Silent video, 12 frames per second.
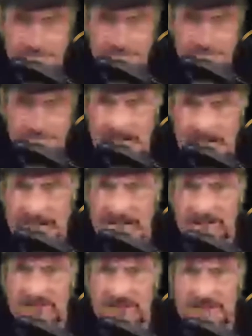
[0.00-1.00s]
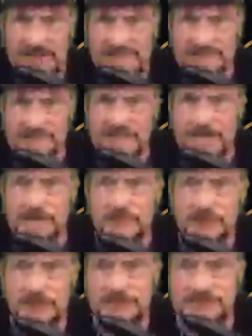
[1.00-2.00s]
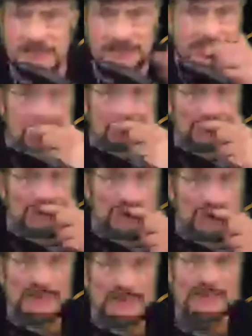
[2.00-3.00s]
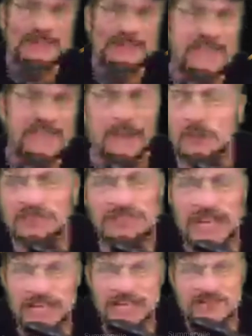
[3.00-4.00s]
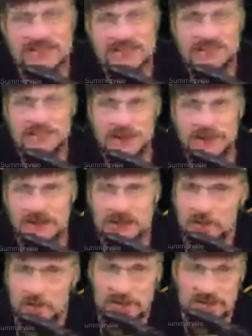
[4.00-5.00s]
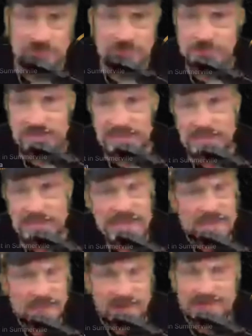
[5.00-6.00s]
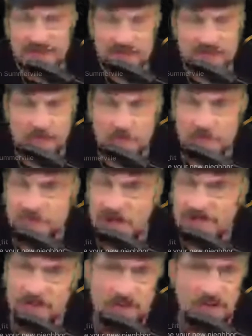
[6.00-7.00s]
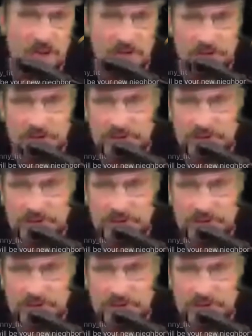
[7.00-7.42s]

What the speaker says: I have an aunt in Somerville, South Carolina. That whole state is just fucking gorgeous, man. I had a rental, so we were driving all over the place.